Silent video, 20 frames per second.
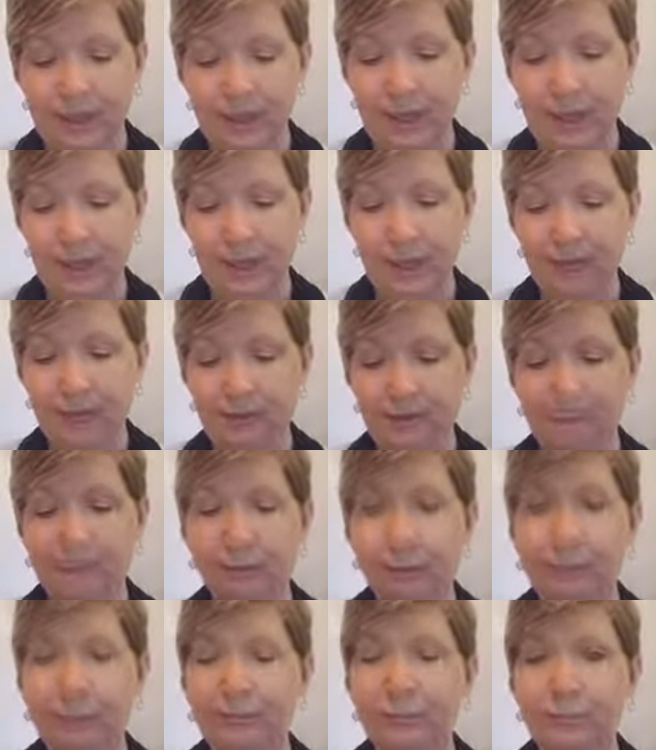
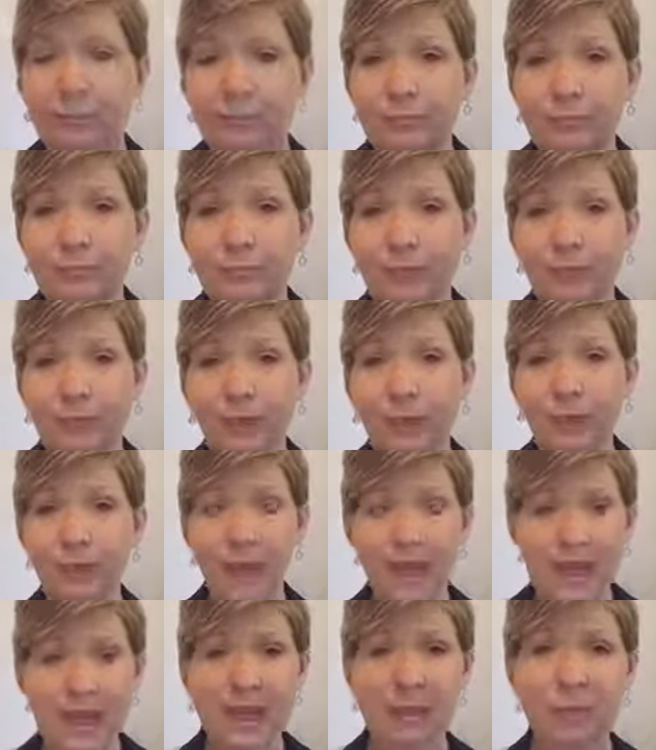And
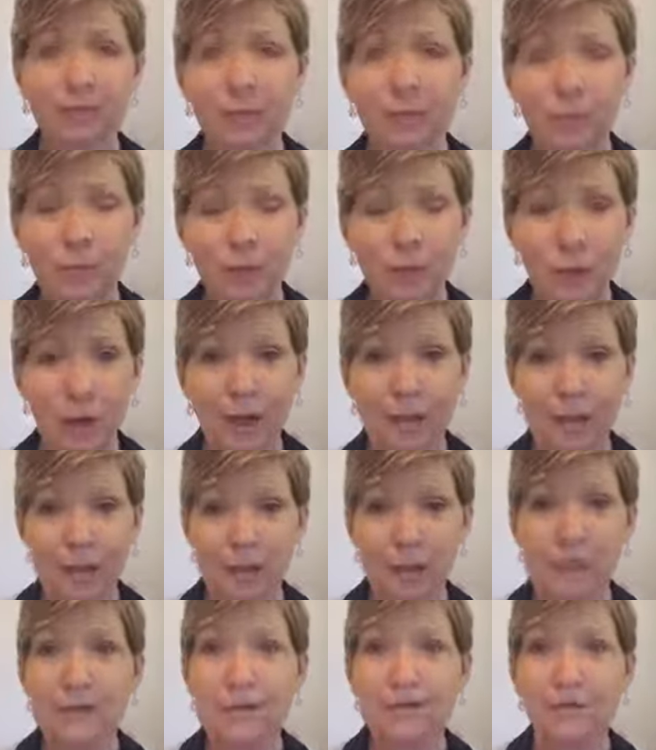then we try to
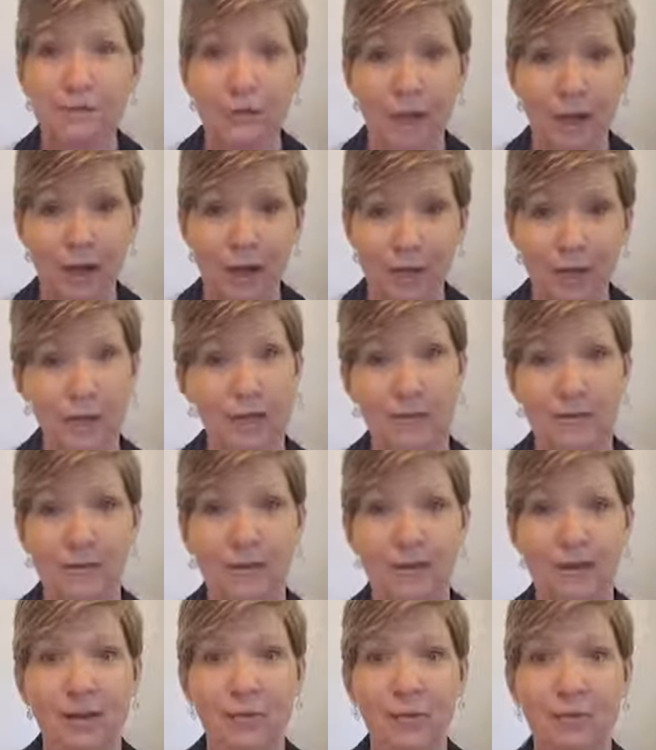justify our sin.
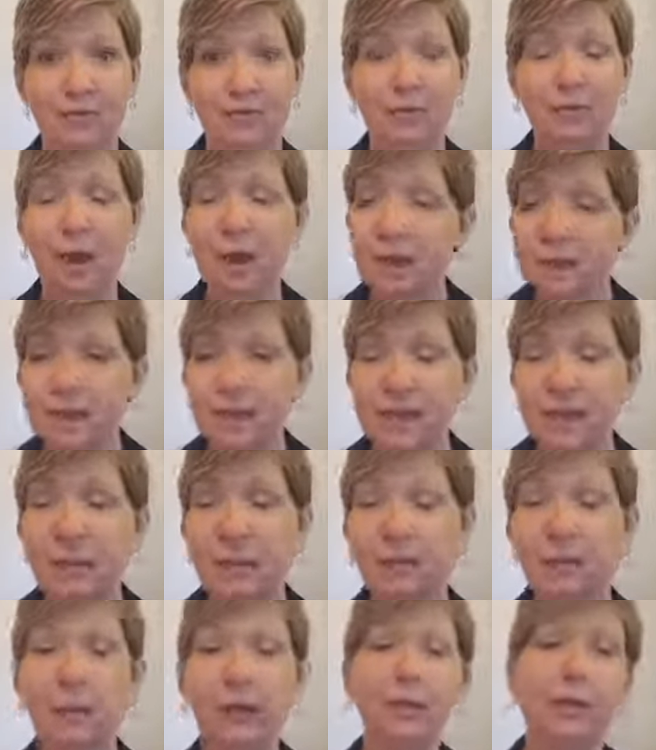We try to say,
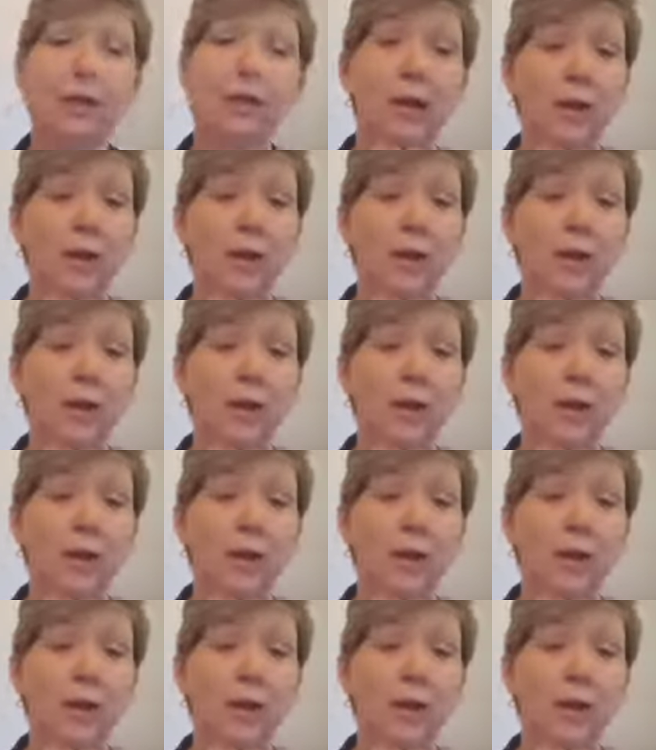well,